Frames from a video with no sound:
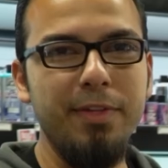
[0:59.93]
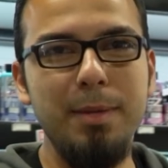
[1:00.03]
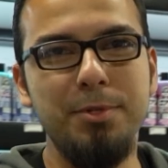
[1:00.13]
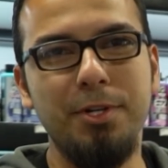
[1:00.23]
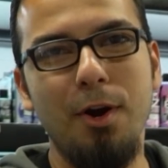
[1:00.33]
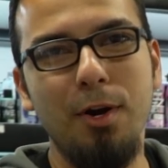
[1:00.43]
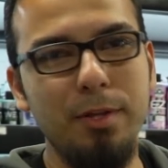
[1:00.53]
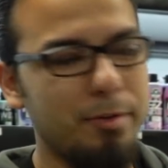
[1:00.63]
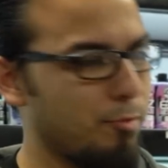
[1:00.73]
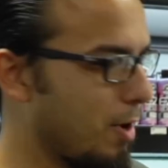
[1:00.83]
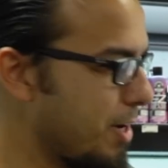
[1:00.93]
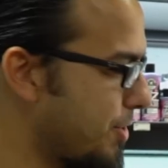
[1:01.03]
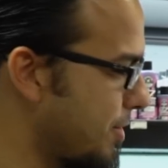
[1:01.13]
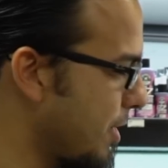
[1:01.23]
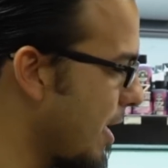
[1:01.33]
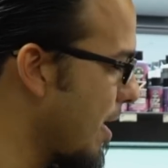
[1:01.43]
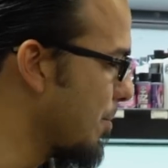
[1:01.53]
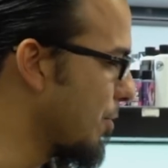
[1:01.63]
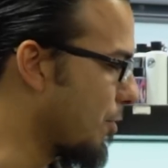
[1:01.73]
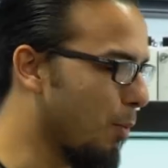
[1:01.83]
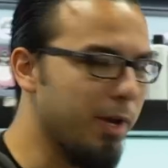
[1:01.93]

that keeps your car looking fresh. Moving our